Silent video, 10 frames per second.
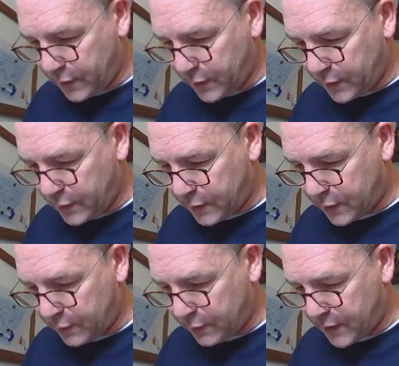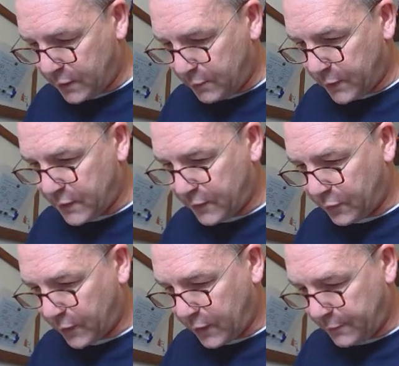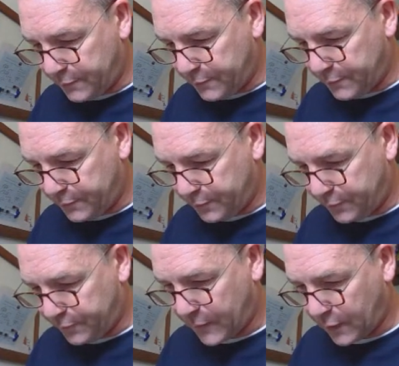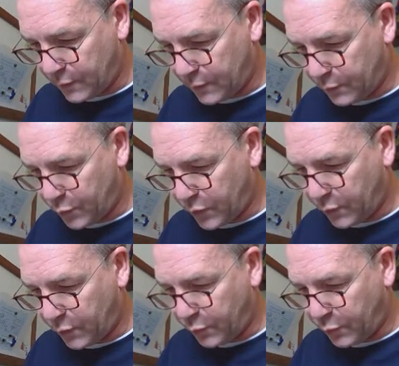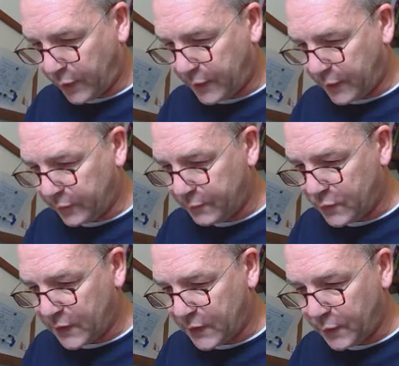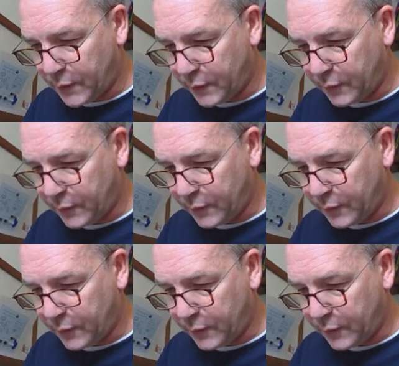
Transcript: times 10 to the minus 3. Let's put the brackets in, just keep it nice and tidy.